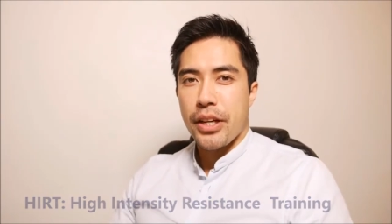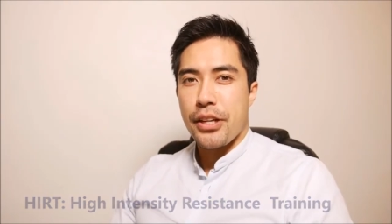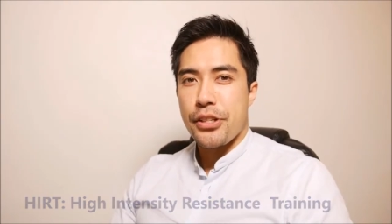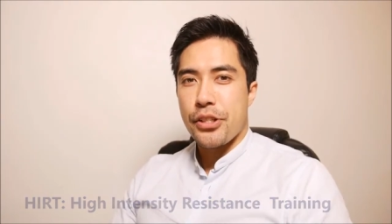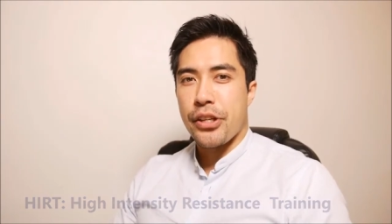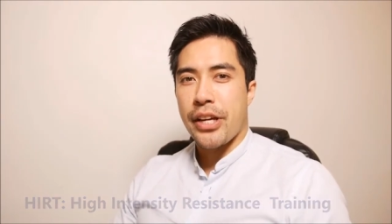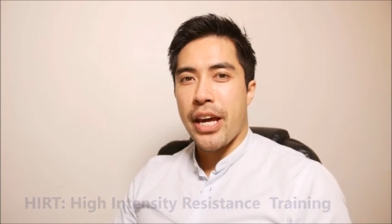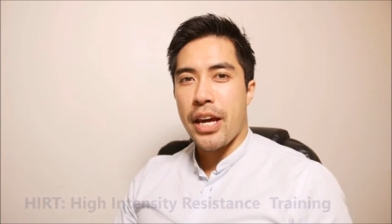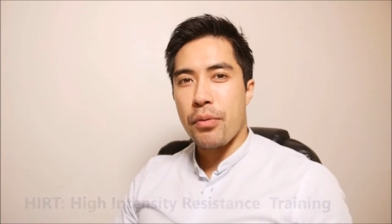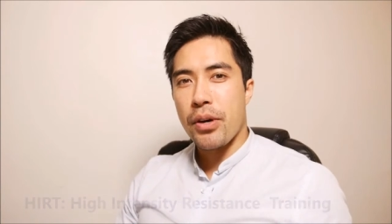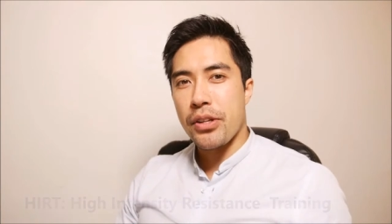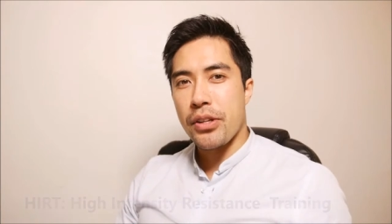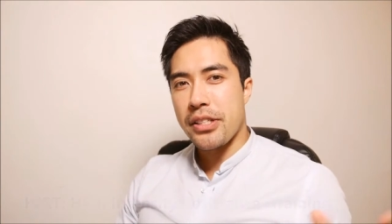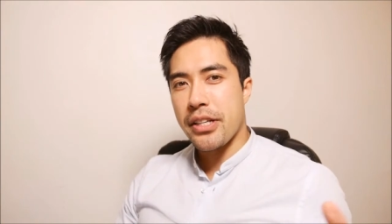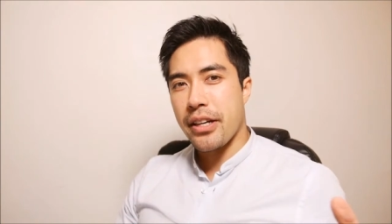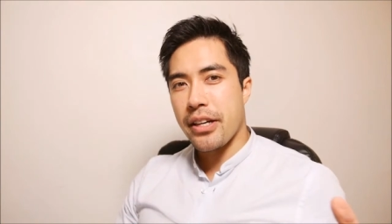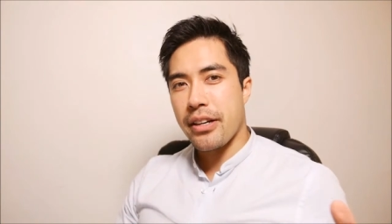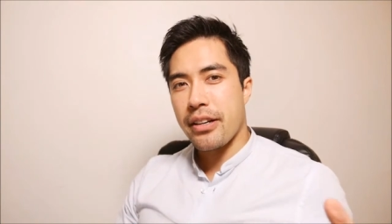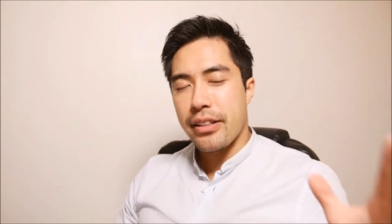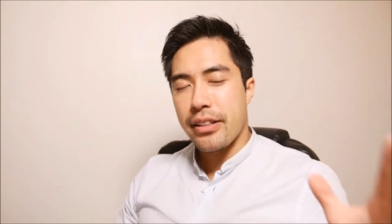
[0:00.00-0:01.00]
So the key words
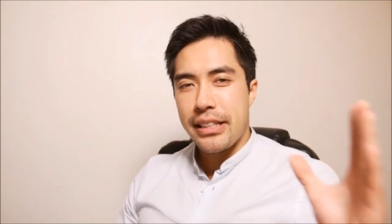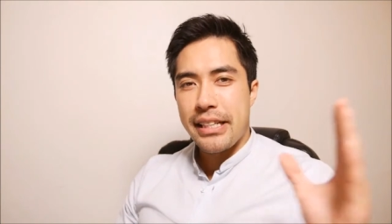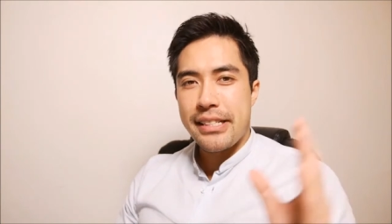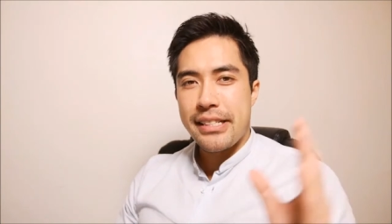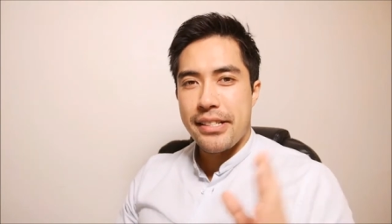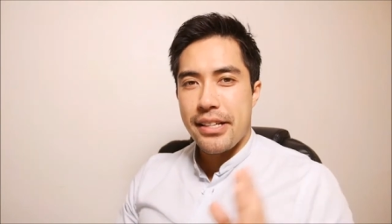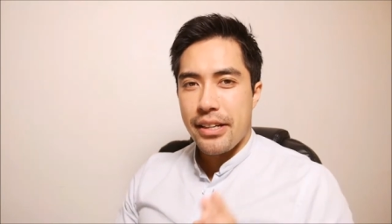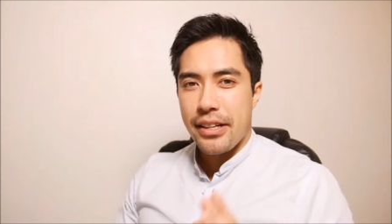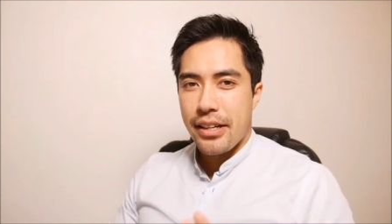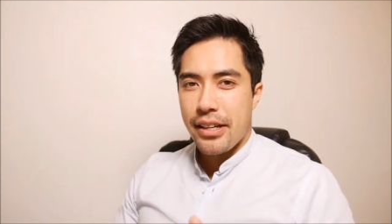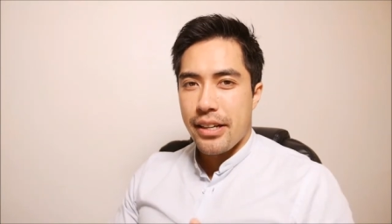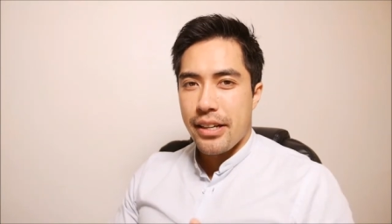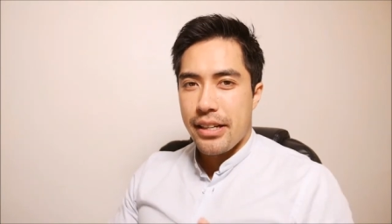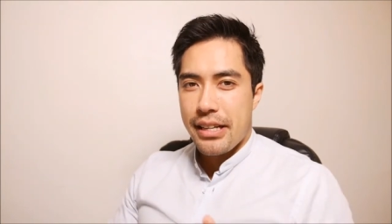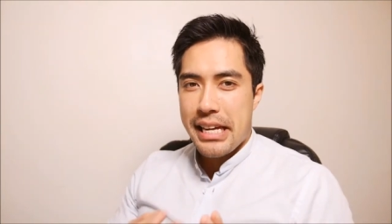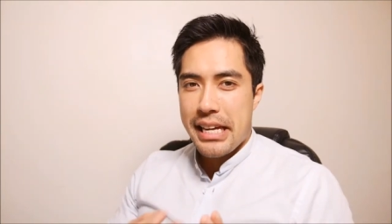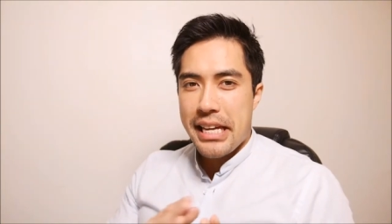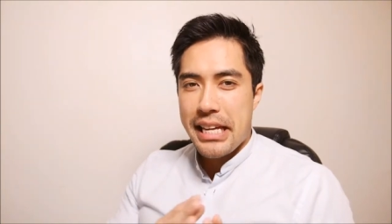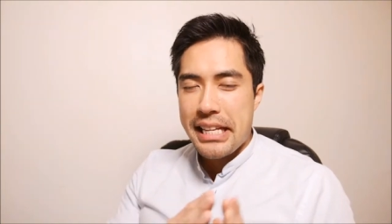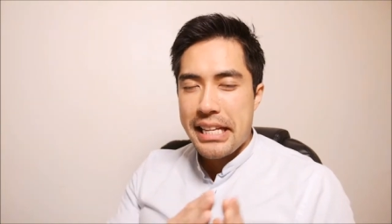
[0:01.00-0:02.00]
here is
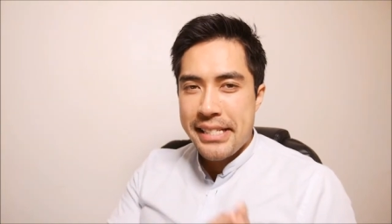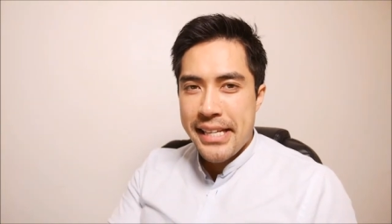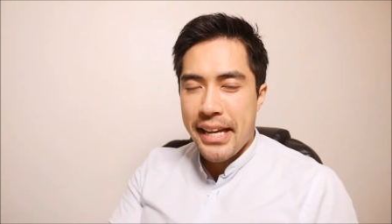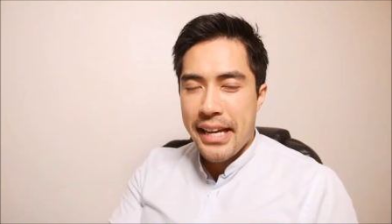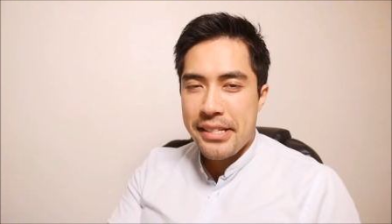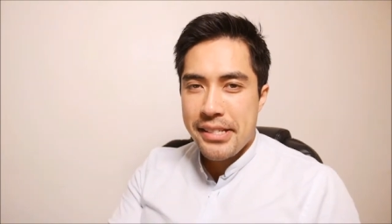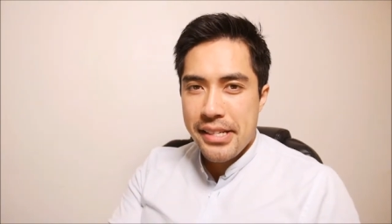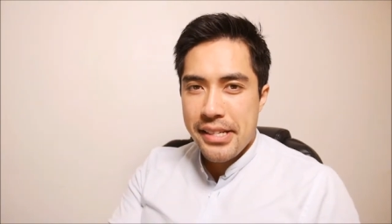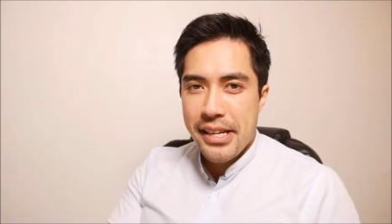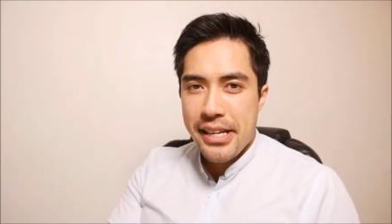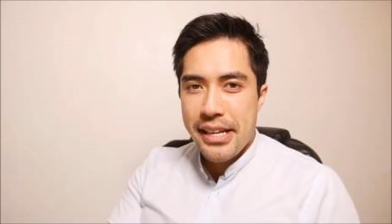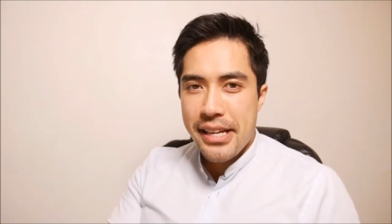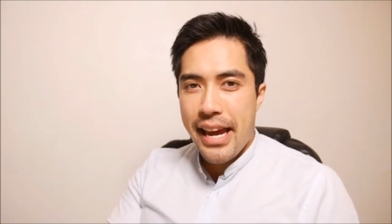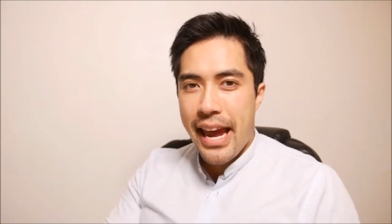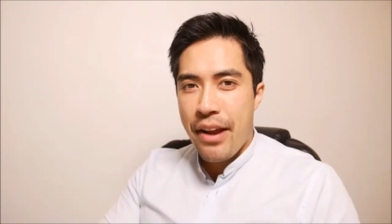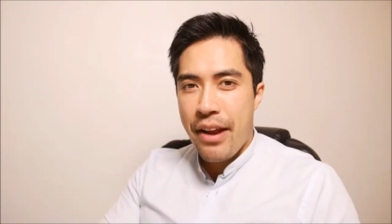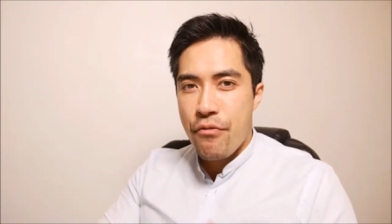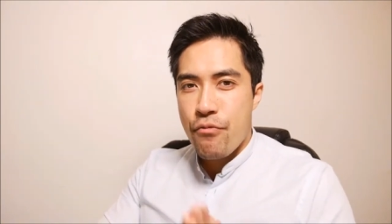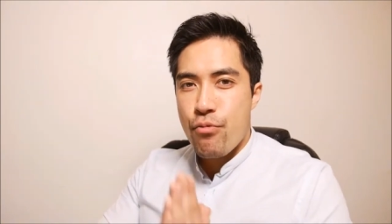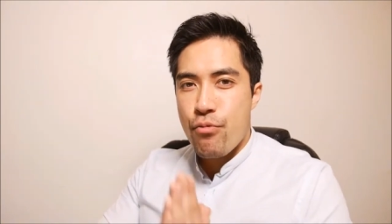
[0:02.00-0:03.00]
intensity
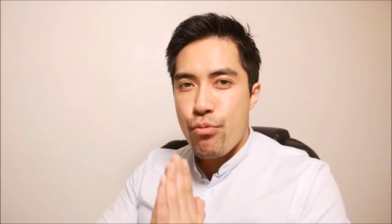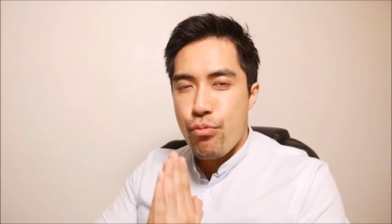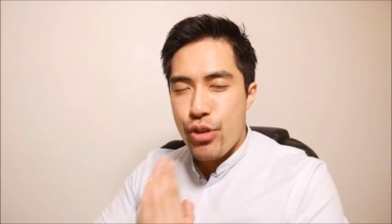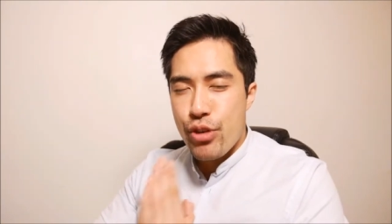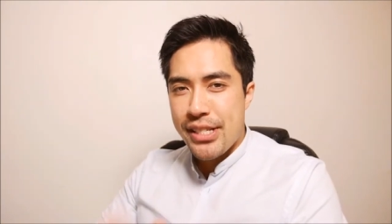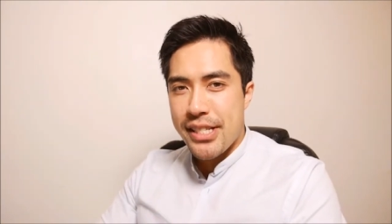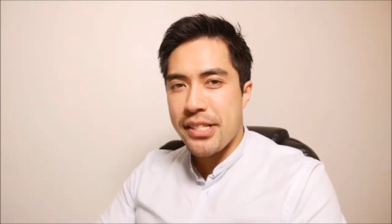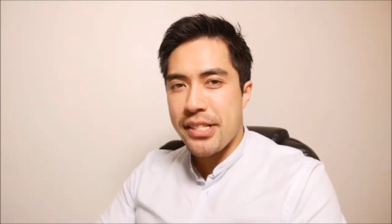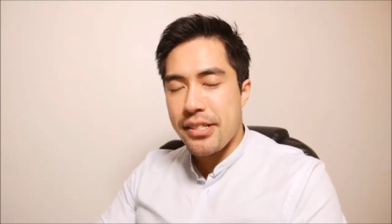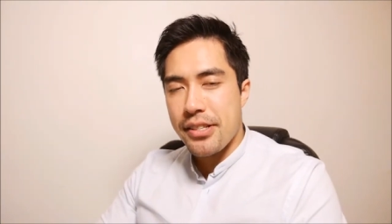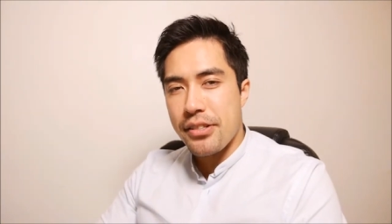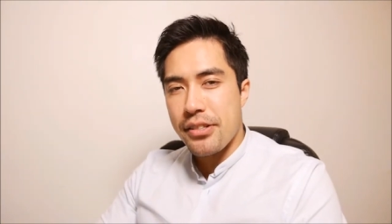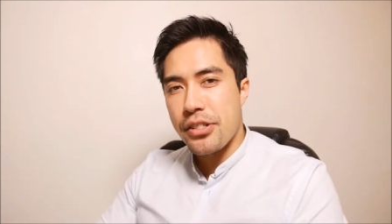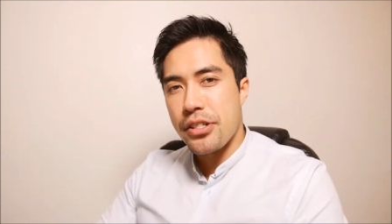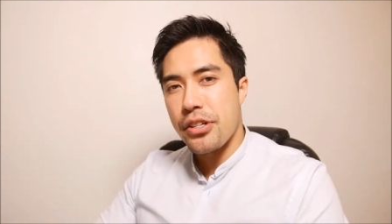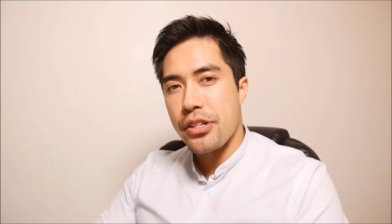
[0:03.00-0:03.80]
and resistance.